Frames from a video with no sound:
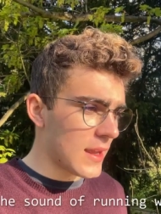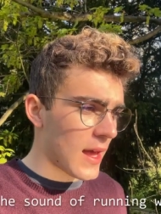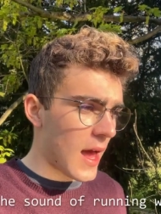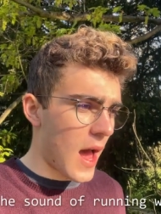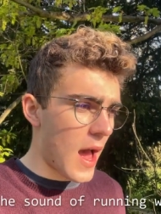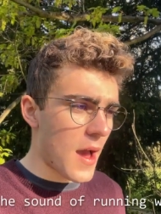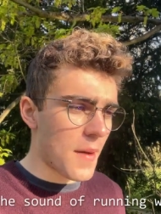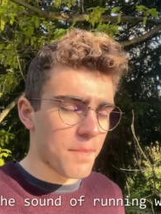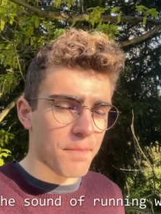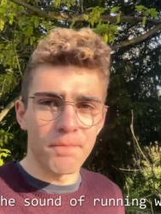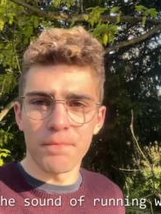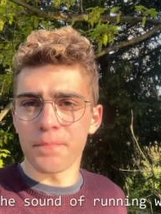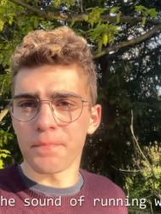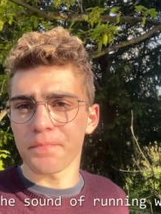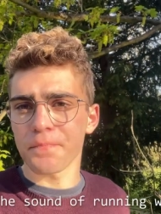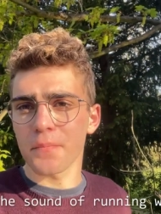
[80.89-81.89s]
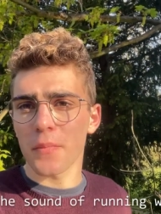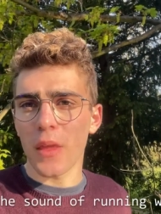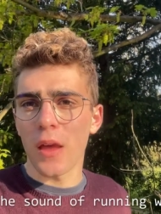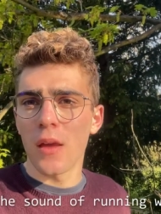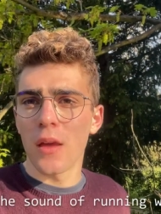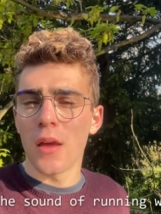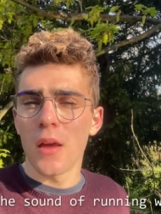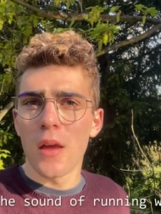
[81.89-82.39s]
My
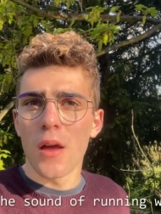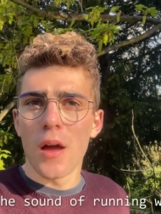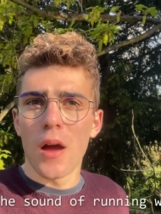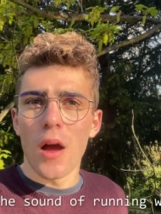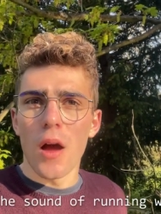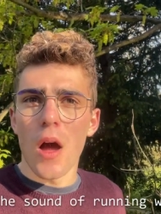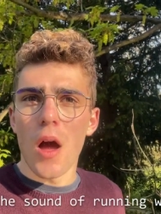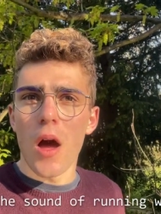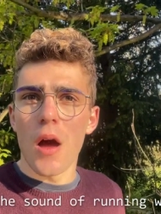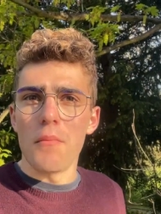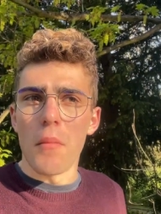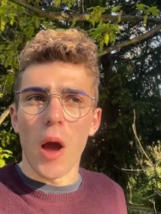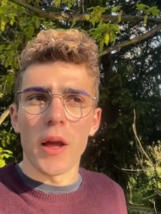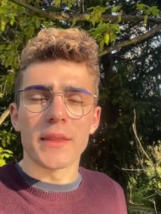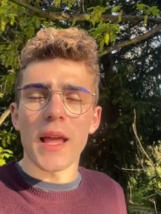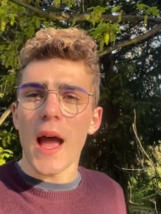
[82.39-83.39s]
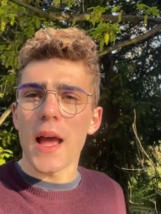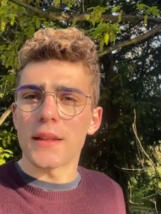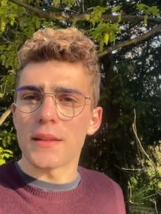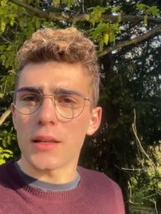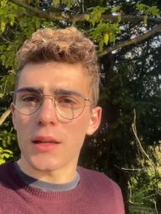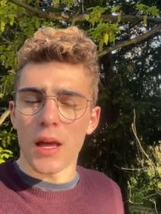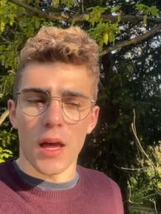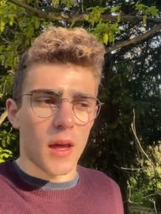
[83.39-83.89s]
dad
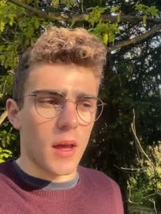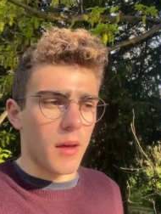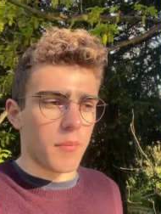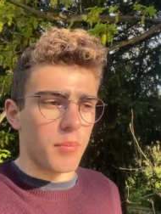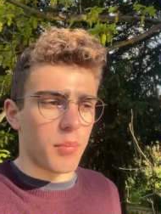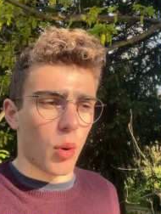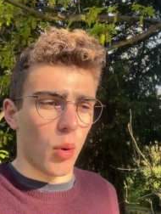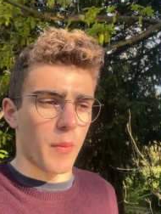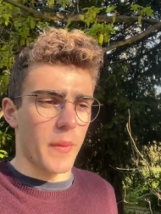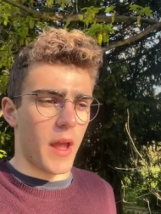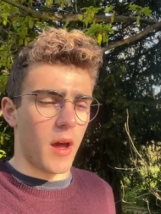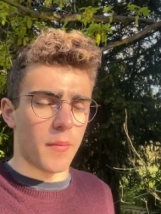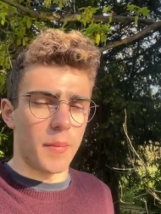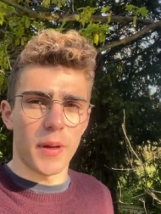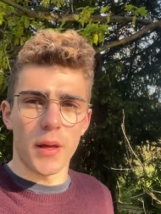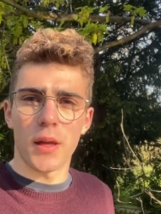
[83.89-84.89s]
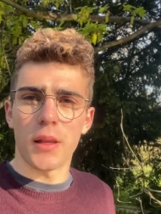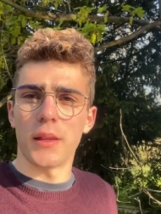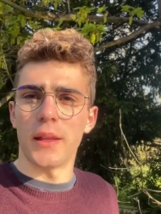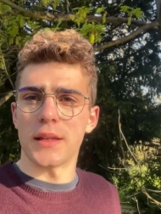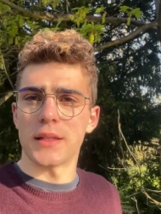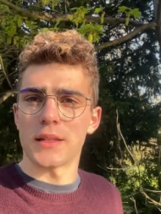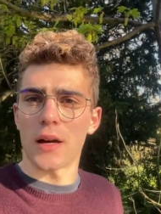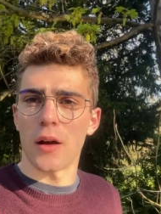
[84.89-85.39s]
brought me up
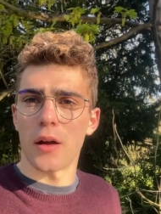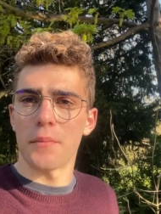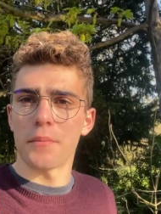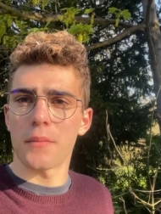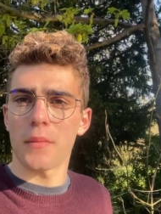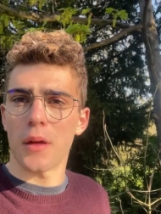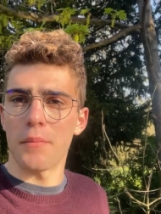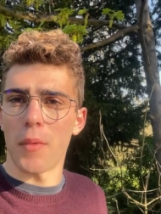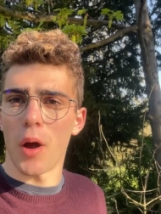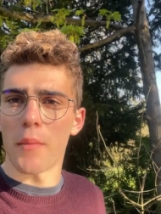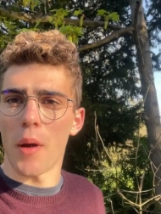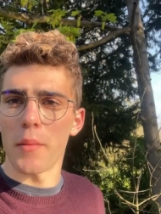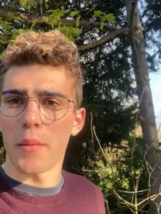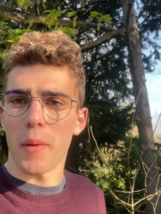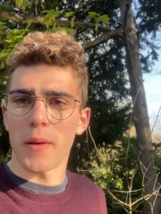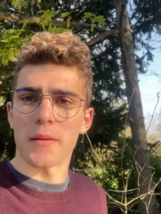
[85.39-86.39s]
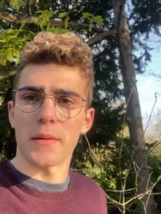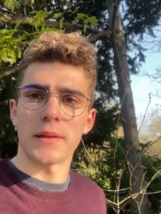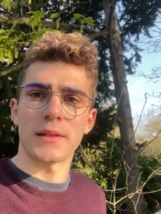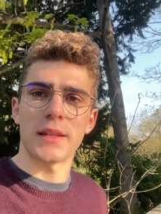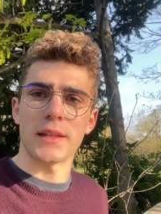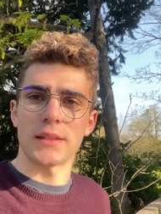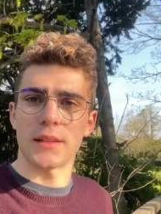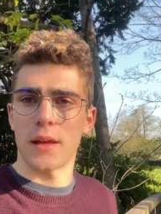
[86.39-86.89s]
this time. My mum and my
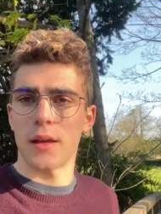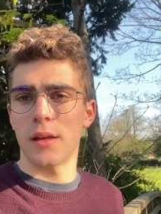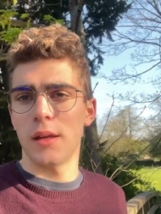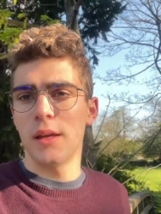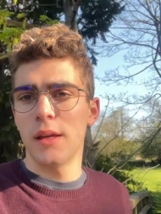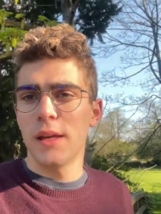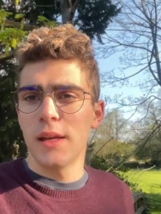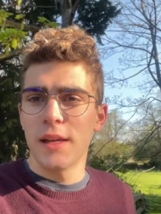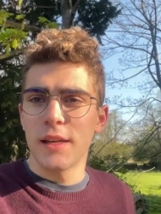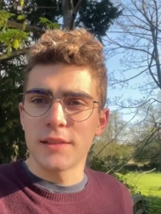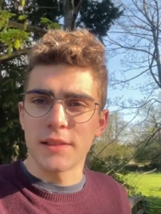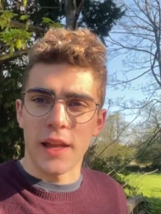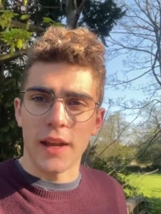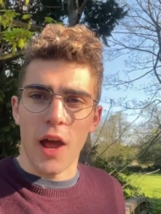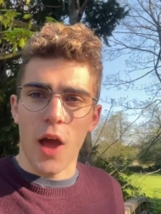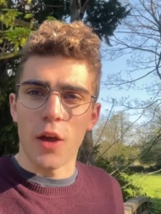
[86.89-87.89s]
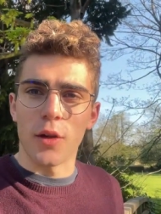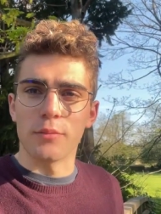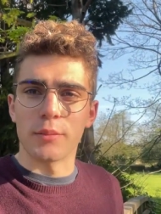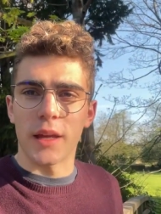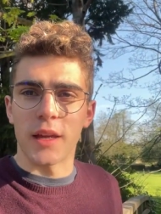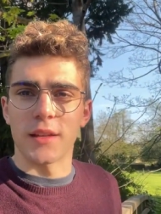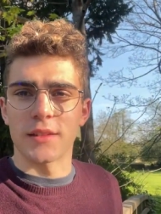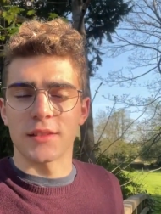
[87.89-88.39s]
sister stayed at home
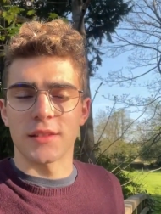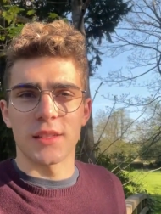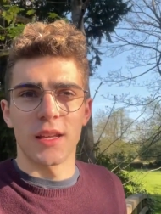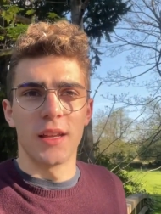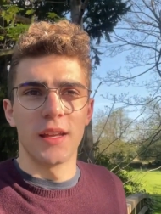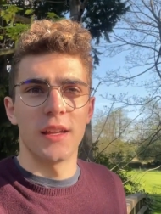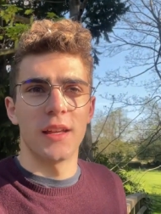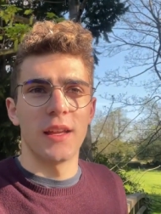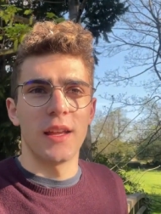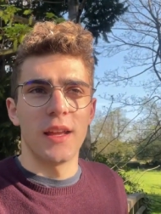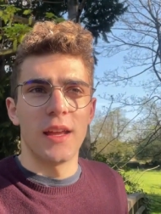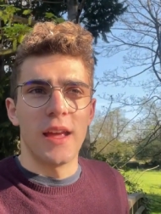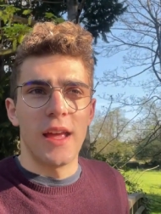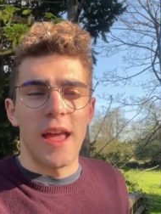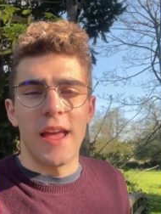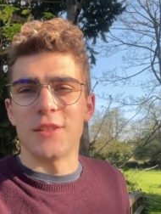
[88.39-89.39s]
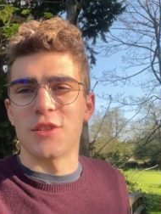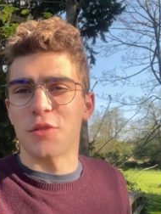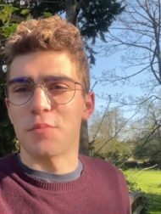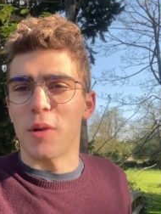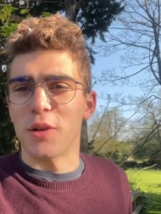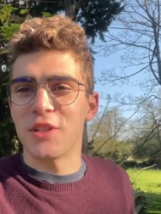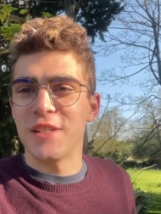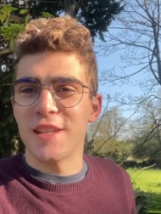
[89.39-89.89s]
because it's just
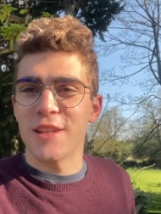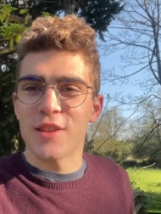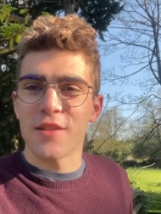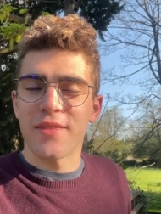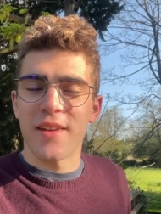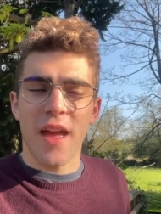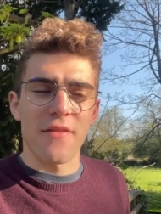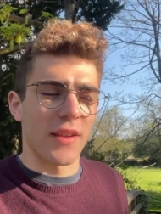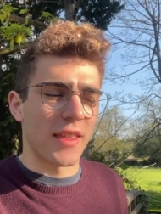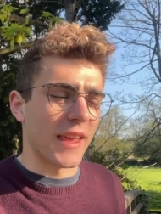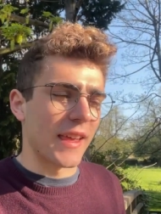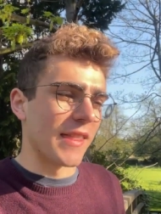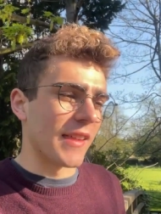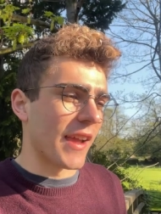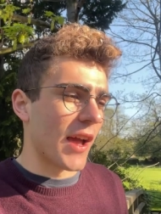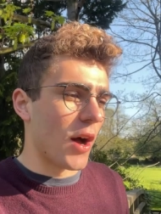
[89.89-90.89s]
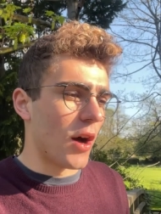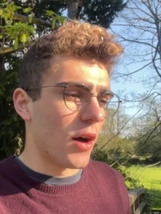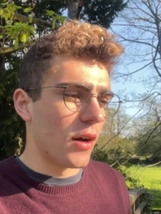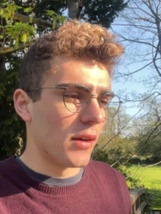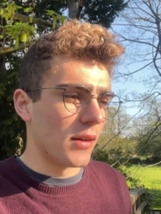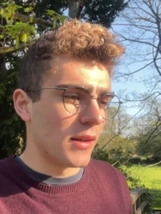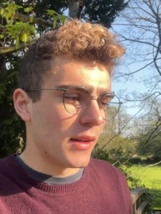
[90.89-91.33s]
much easier to fit everything in the car.